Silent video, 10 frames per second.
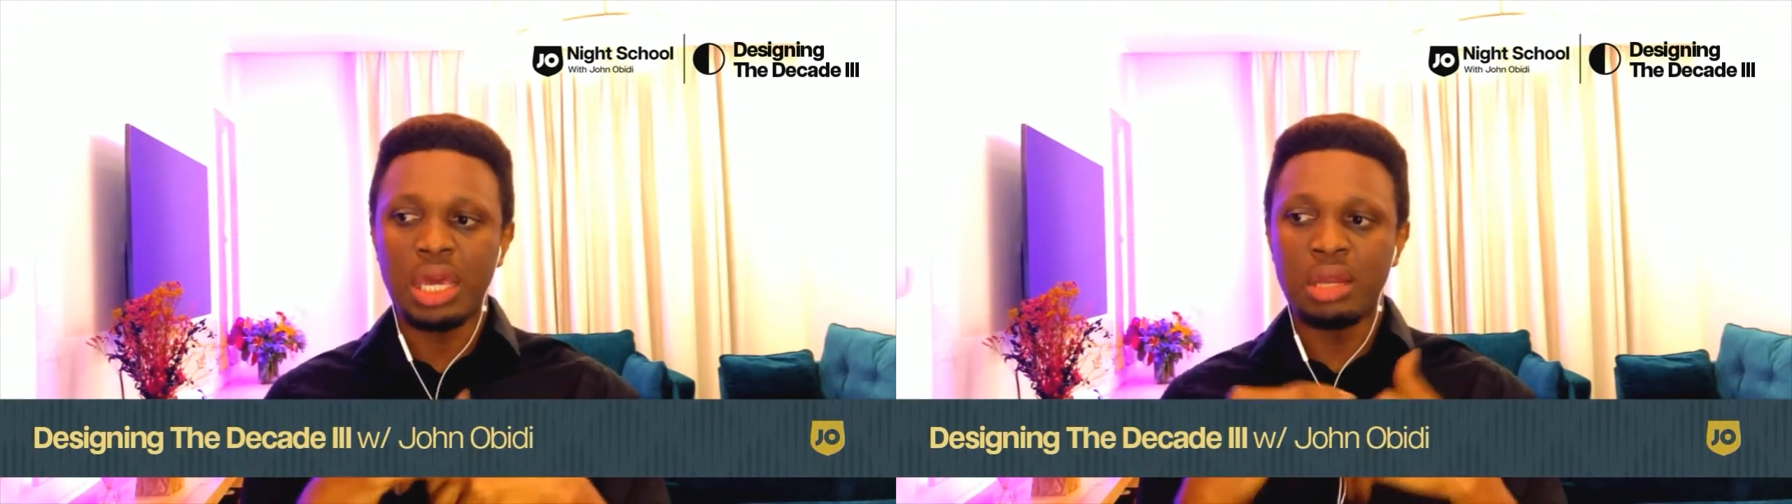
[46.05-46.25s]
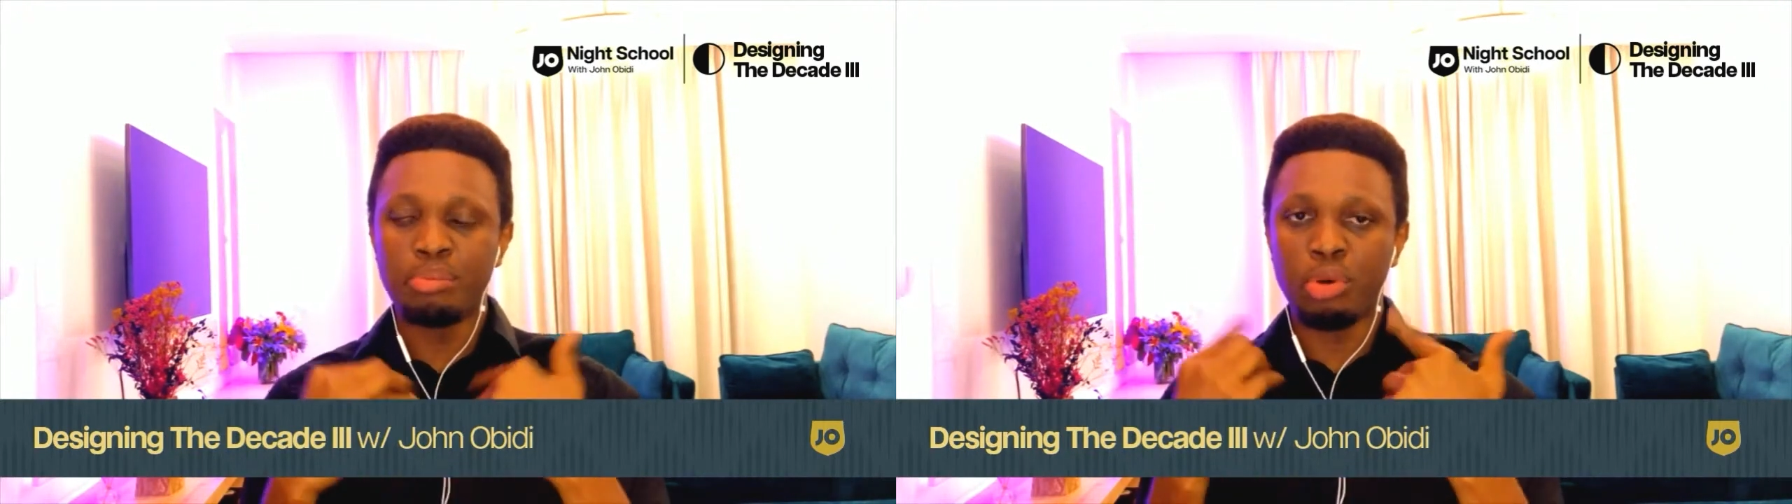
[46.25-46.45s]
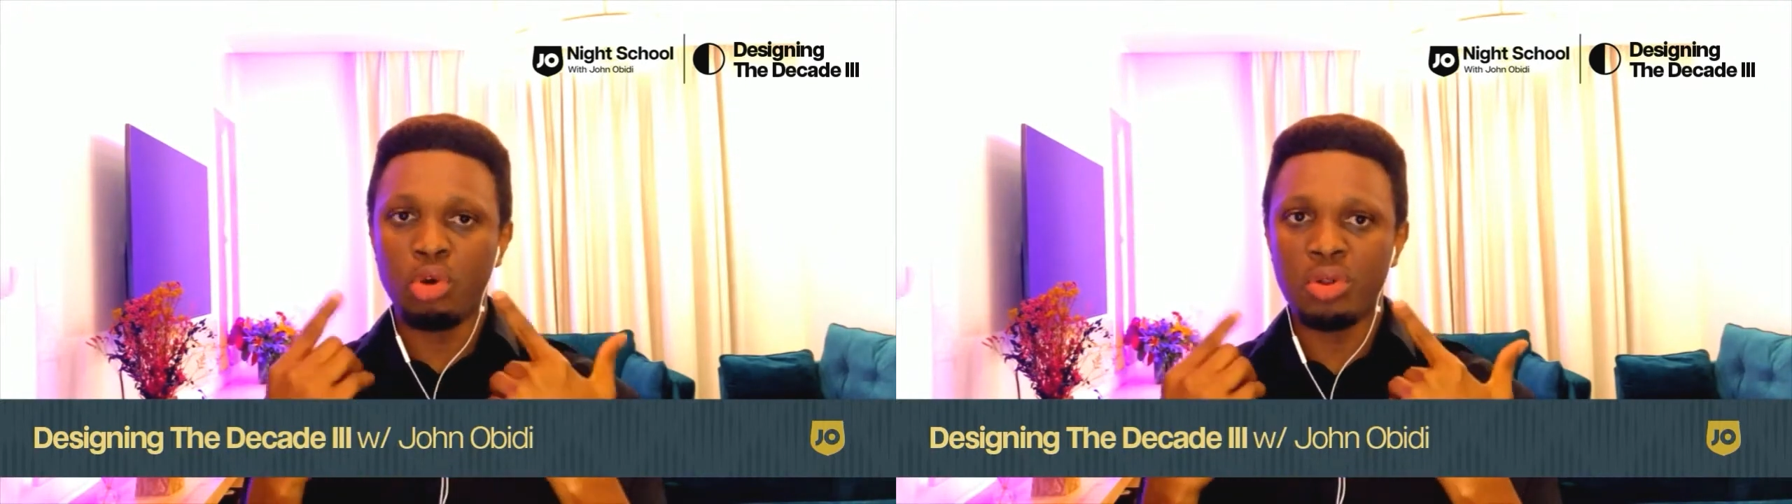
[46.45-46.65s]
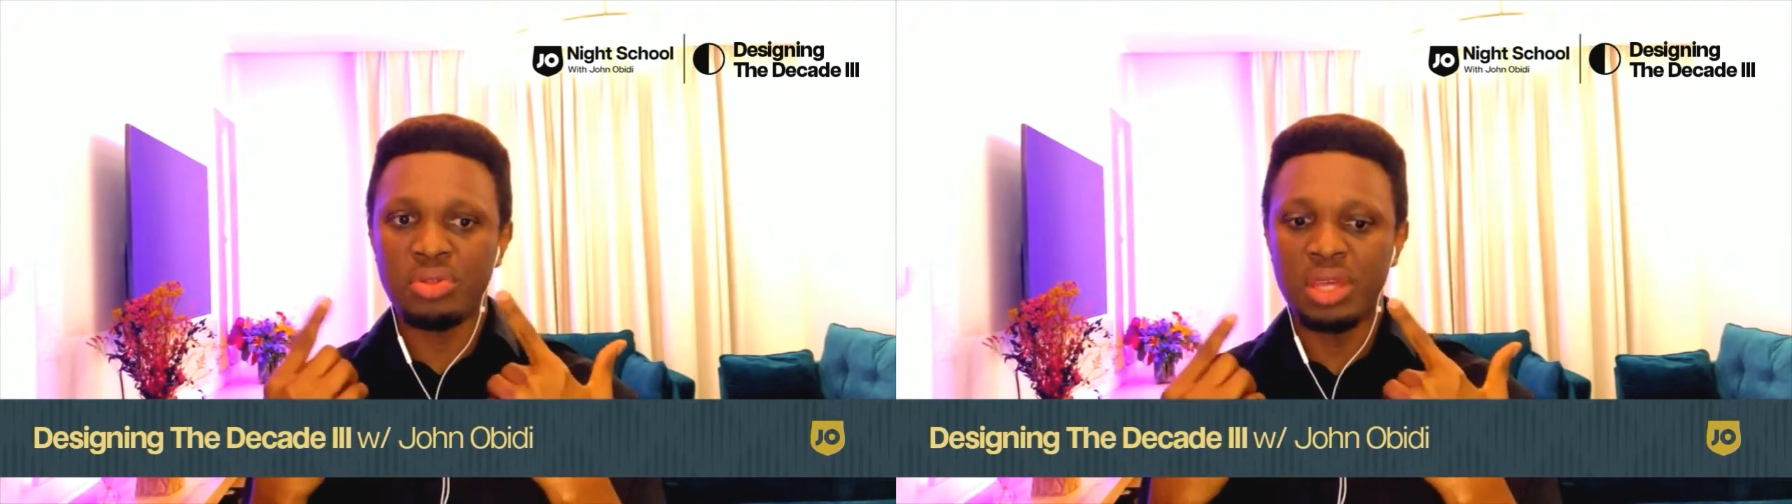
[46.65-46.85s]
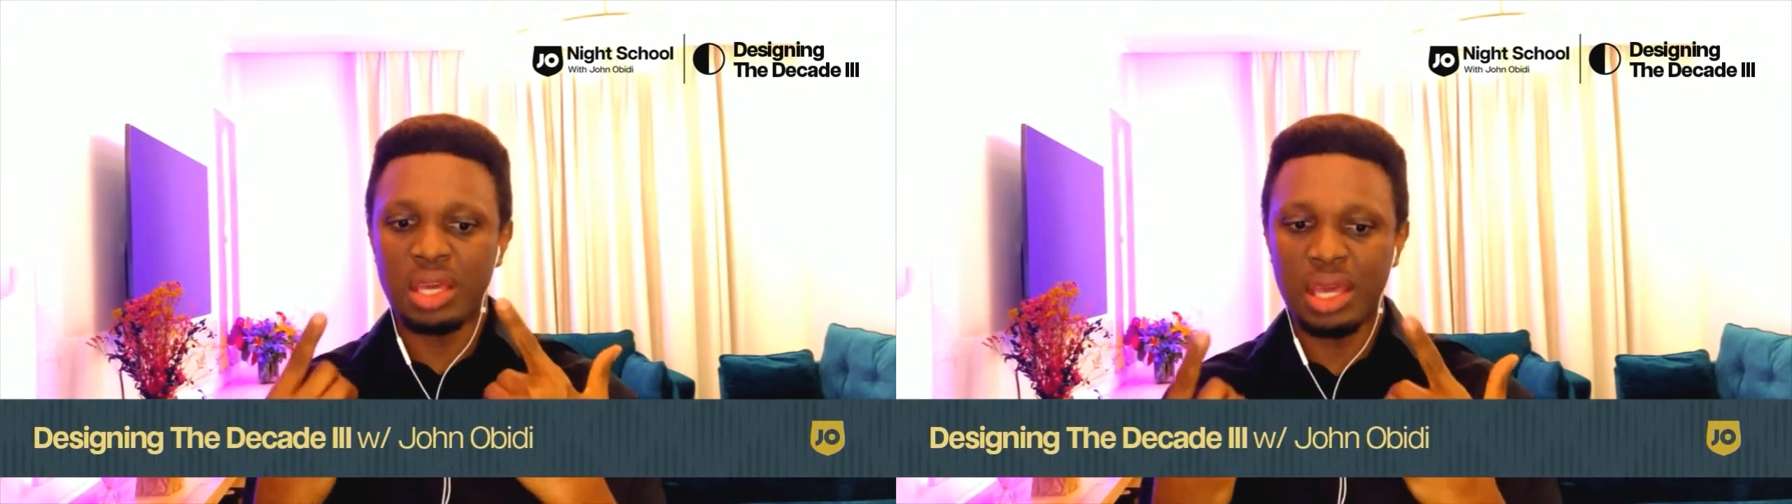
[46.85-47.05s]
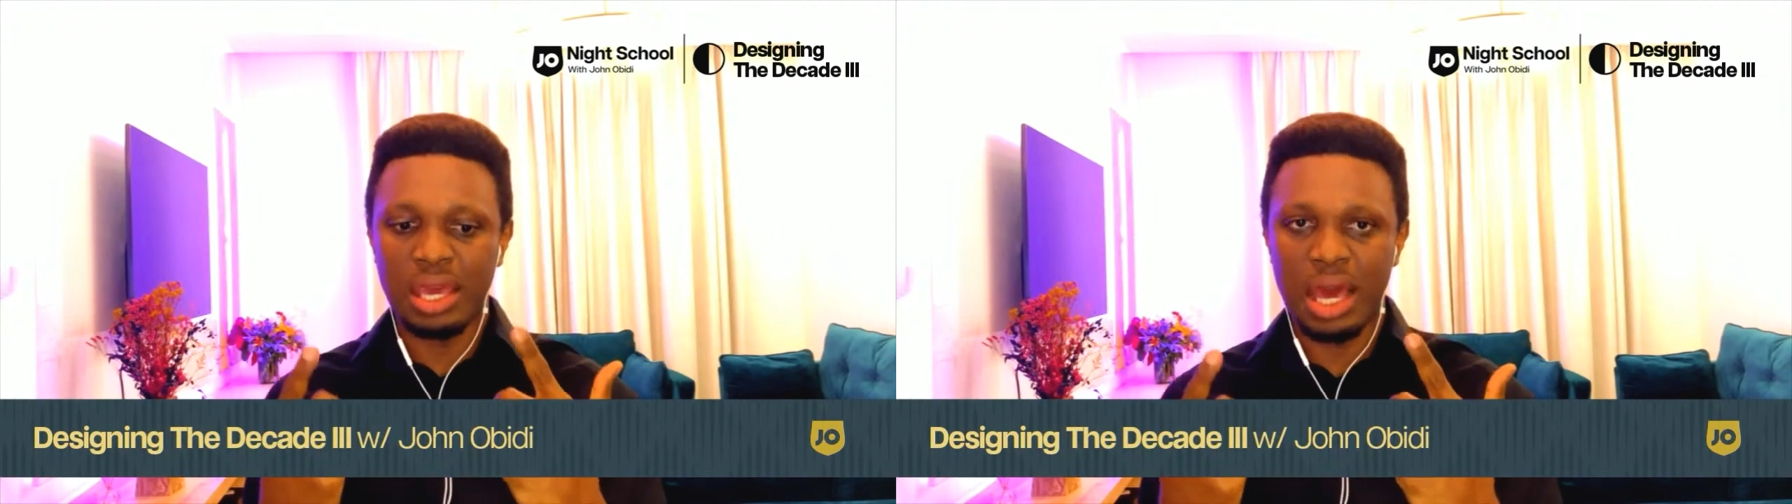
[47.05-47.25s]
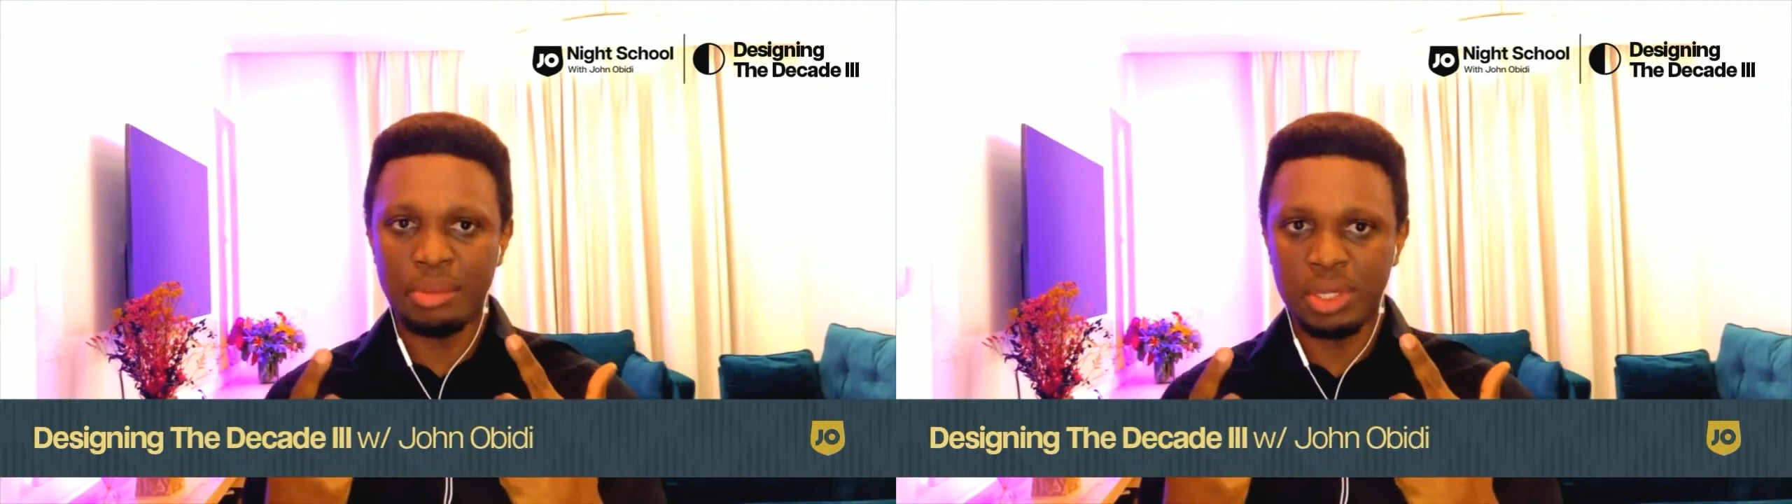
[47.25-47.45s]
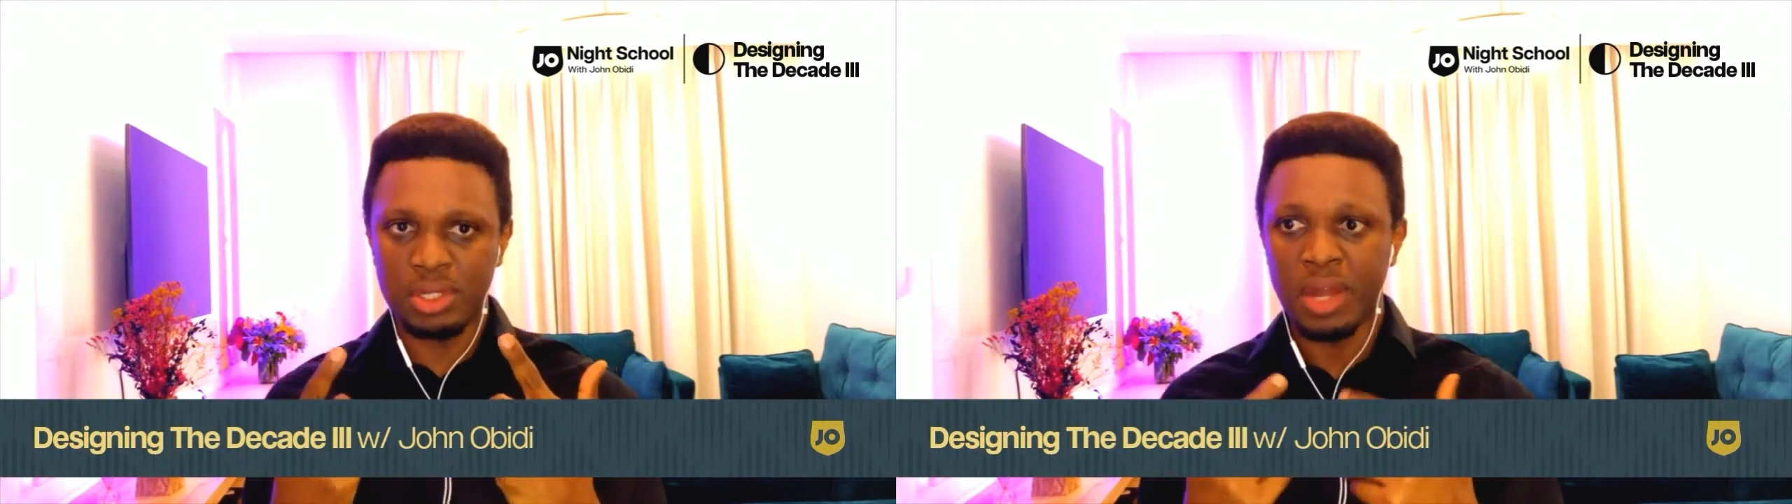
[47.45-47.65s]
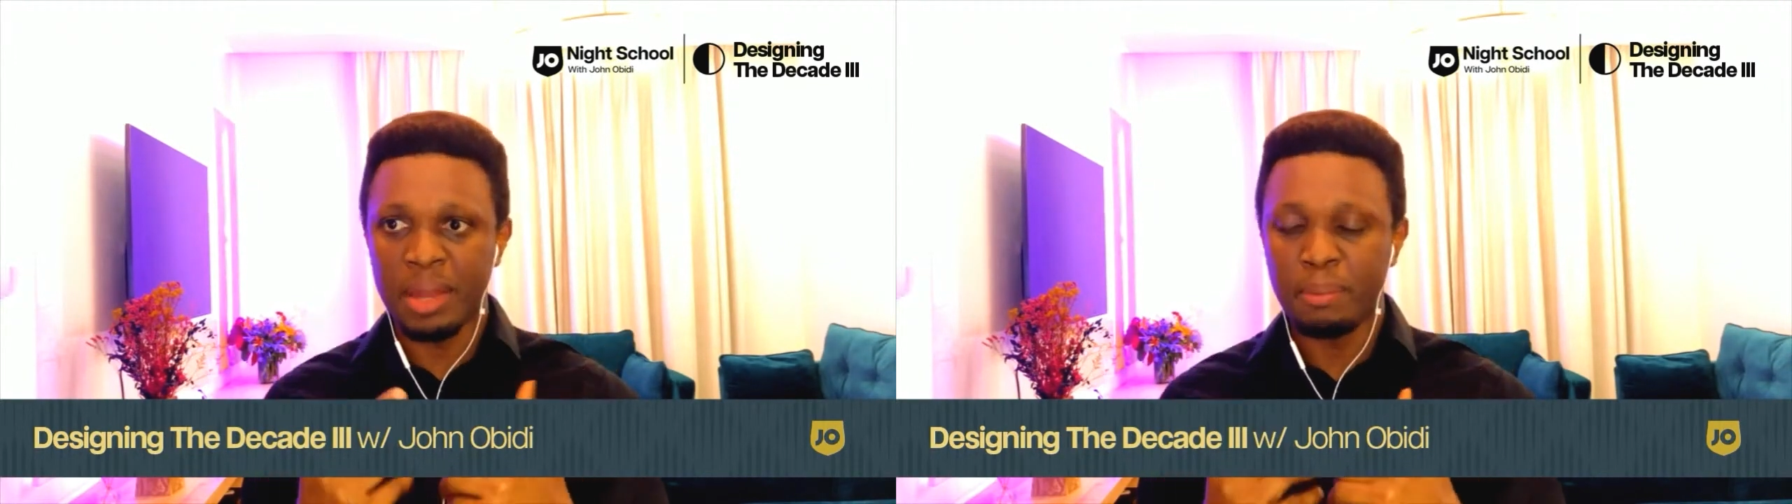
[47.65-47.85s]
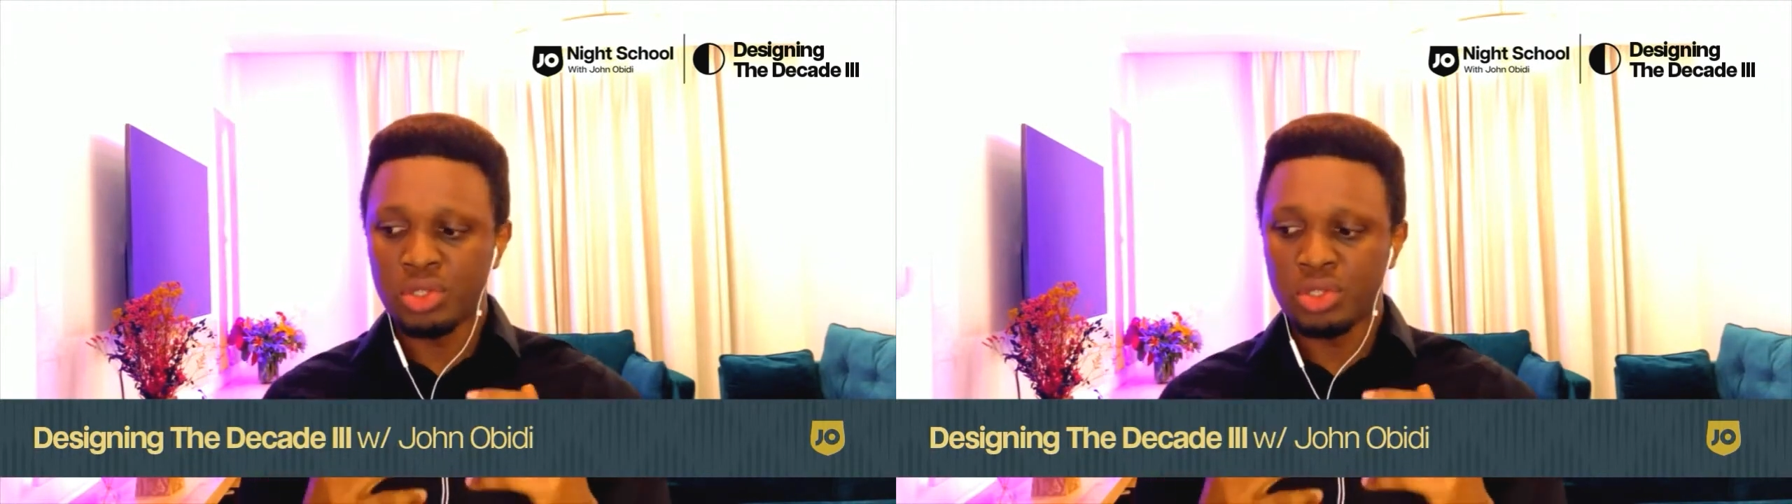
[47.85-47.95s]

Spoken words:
in poor thinking habit, right?